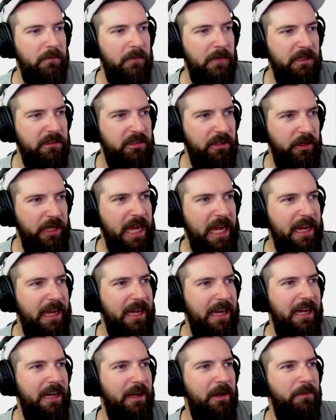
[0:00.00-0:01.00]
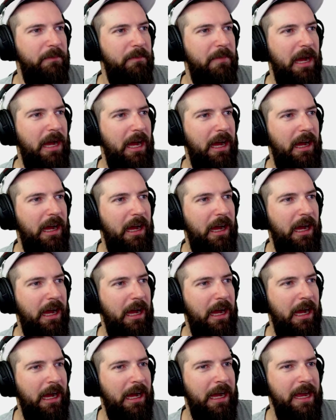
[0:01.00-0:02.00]
So yeah,
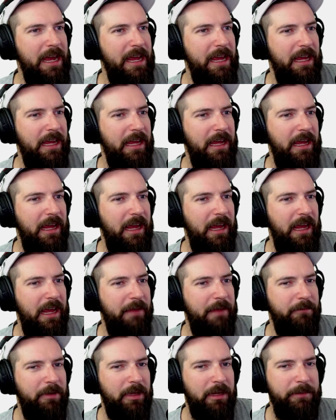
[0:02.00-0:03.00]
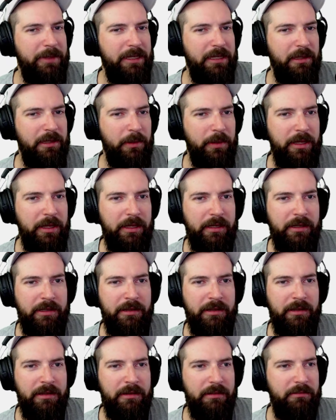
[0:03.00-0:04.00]
I am gonna be
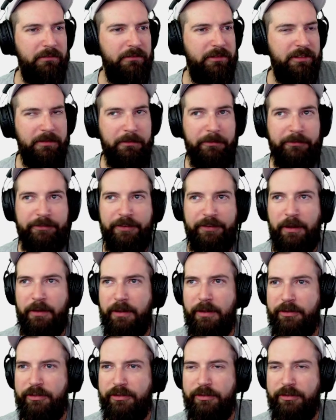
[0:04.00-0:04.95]
doing some photo